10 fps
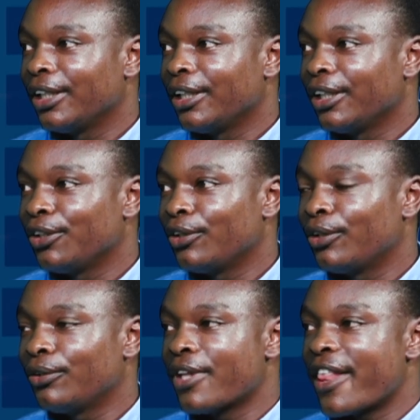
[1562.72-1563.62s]
You
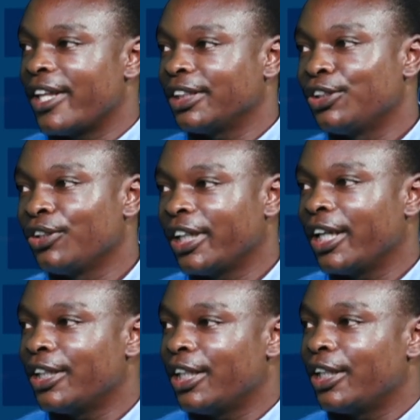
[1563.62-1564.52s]
know, things don't
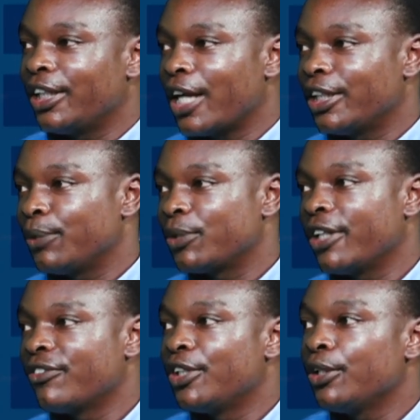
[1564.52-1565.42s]
get done
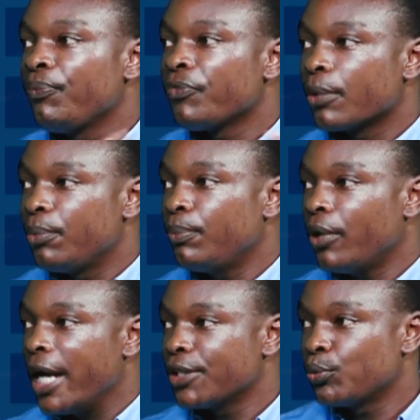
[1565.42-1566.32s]
themselves. People
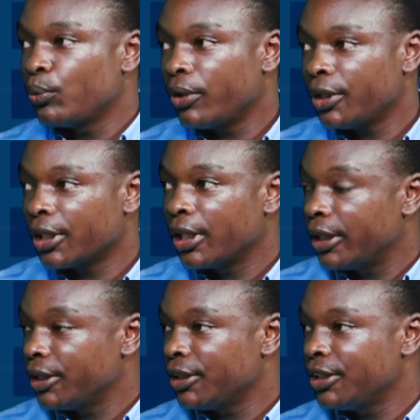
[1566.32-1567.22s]
have to work
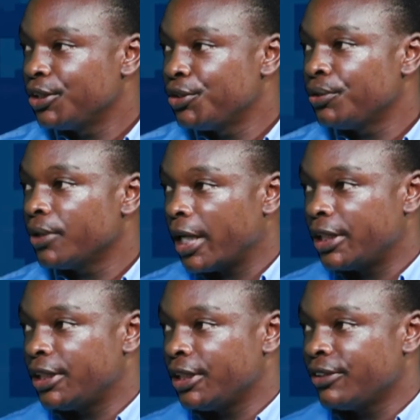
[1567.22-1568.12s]
hard to
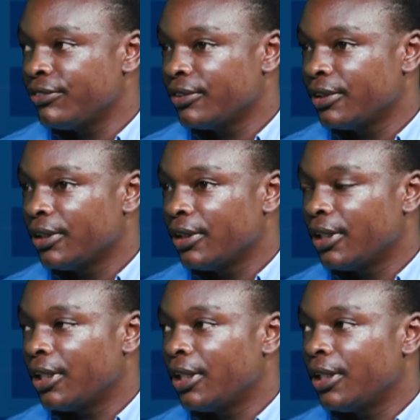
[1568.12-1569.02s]
achieve
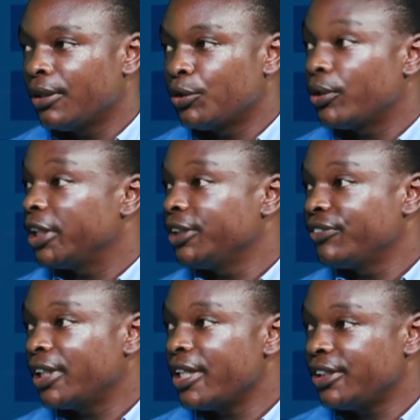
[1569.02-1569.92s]

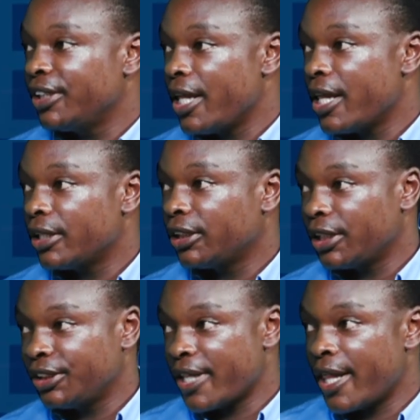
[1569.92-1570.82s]
such
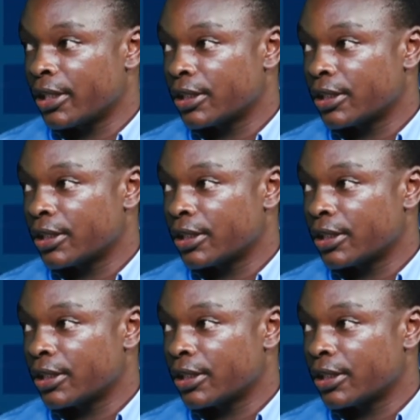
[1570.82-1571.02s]
things.